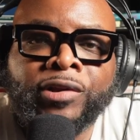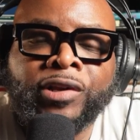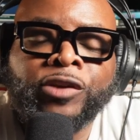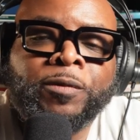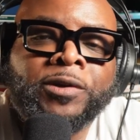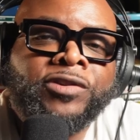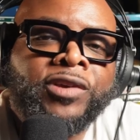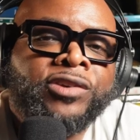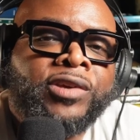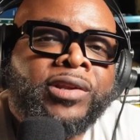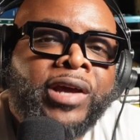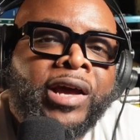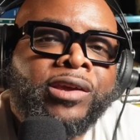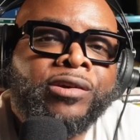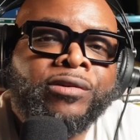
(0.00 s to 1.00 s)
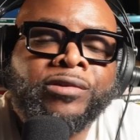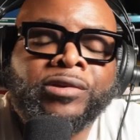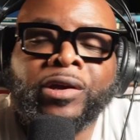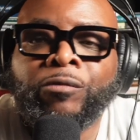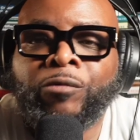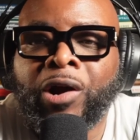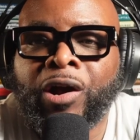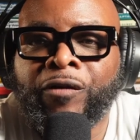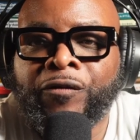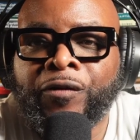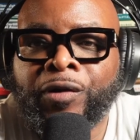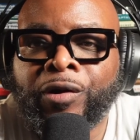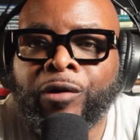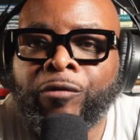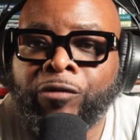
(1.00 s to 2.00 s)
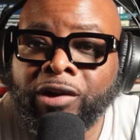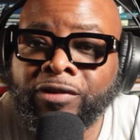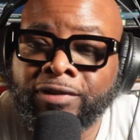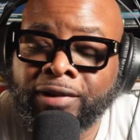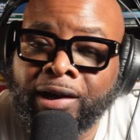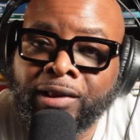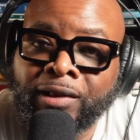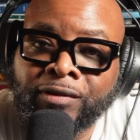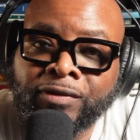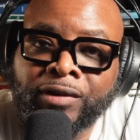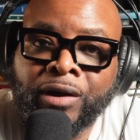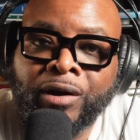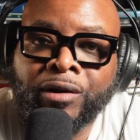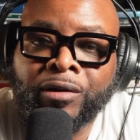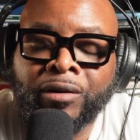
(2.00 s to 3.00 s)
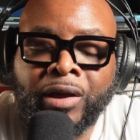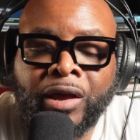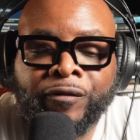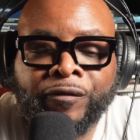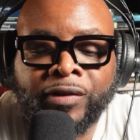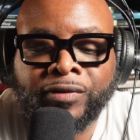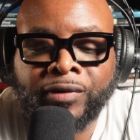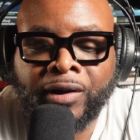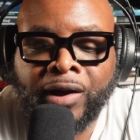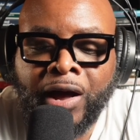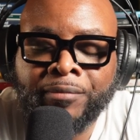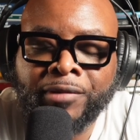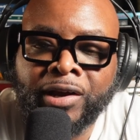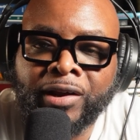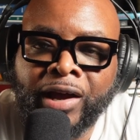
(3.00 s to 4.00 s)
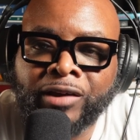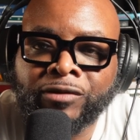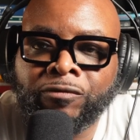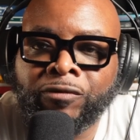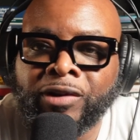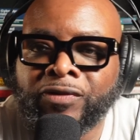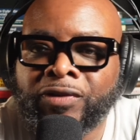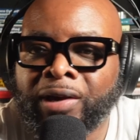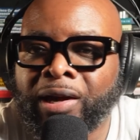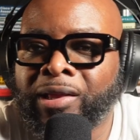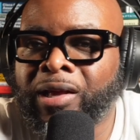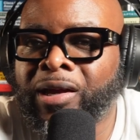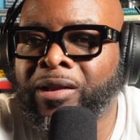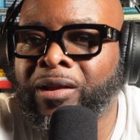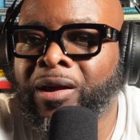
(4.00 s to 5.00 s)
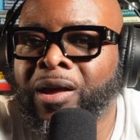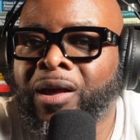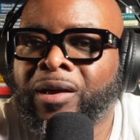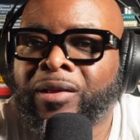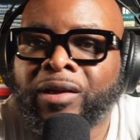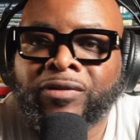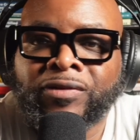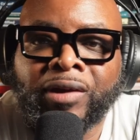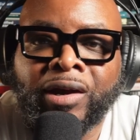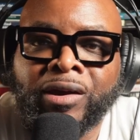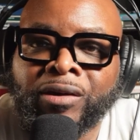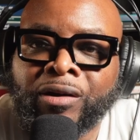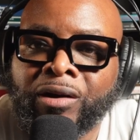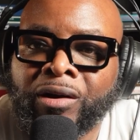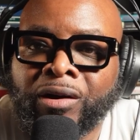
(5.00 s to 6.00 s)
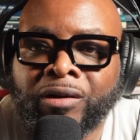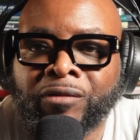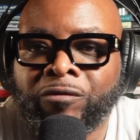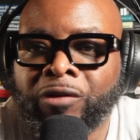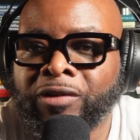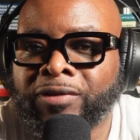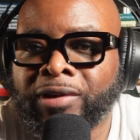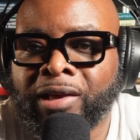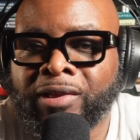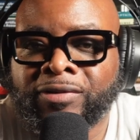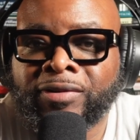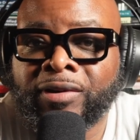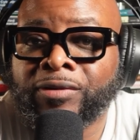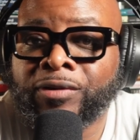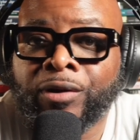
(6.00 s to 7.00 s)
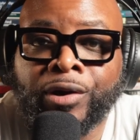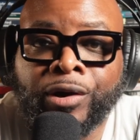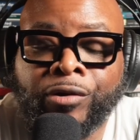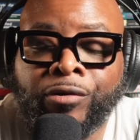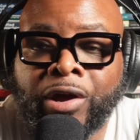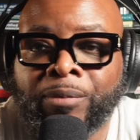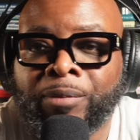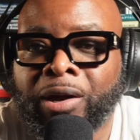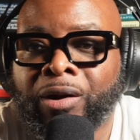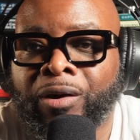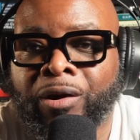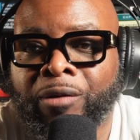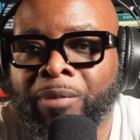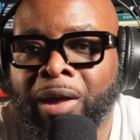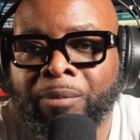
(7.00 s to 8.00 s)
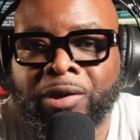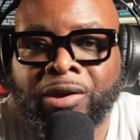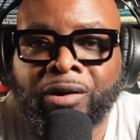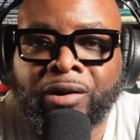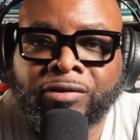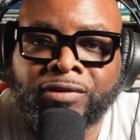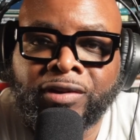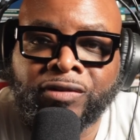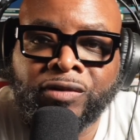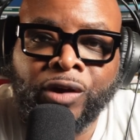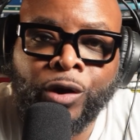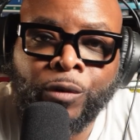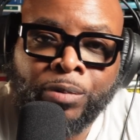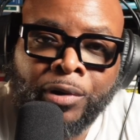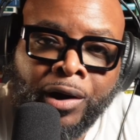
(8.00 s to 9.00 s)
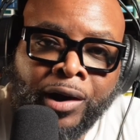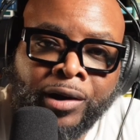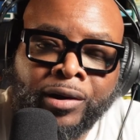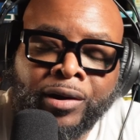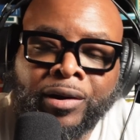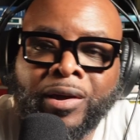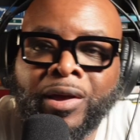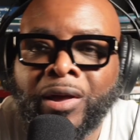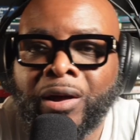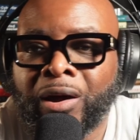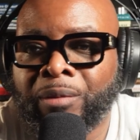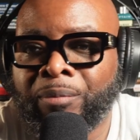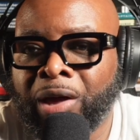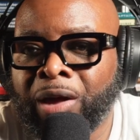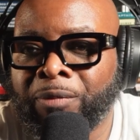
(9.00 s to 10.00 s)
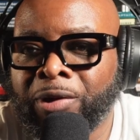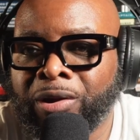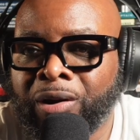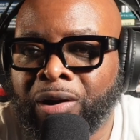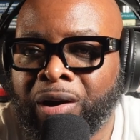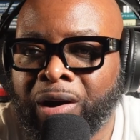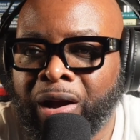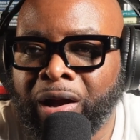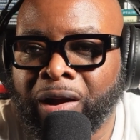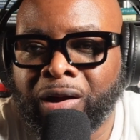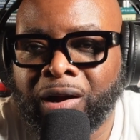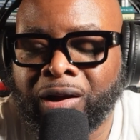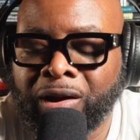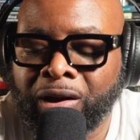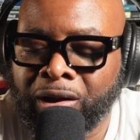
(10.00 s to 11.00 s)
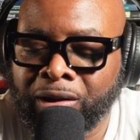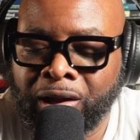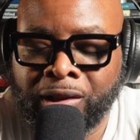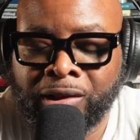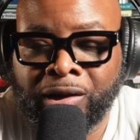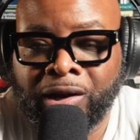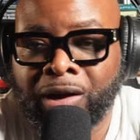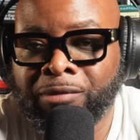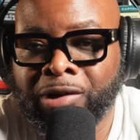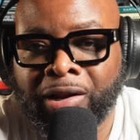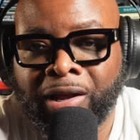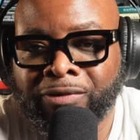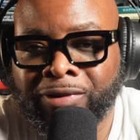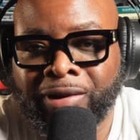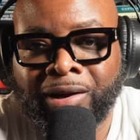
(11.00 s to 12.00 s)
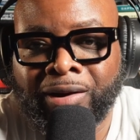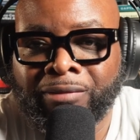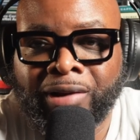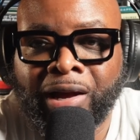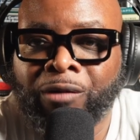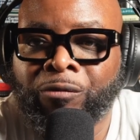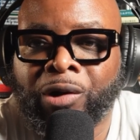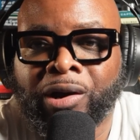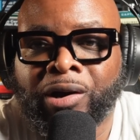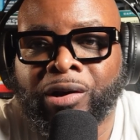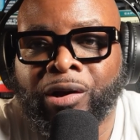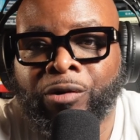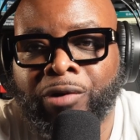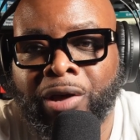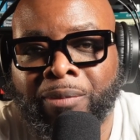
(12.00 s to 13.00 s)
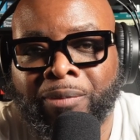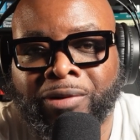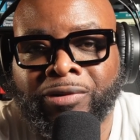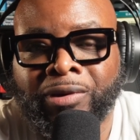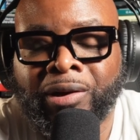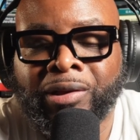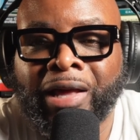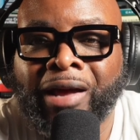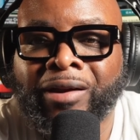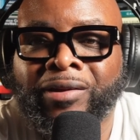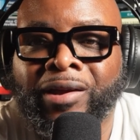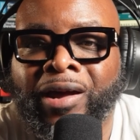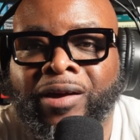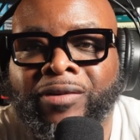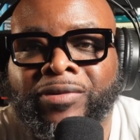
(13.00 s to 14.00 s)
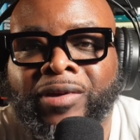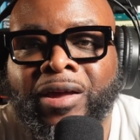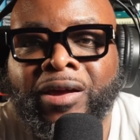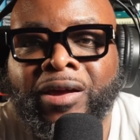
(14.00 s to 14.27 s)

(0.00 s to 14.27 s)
with this position, they usually work for a reseller. So if it's a company that's reselling, let's say you're reselling Cisco equipment, or maybe you're a Cisco partner, or maybe you're another company that sells networking equipment. So a lot of times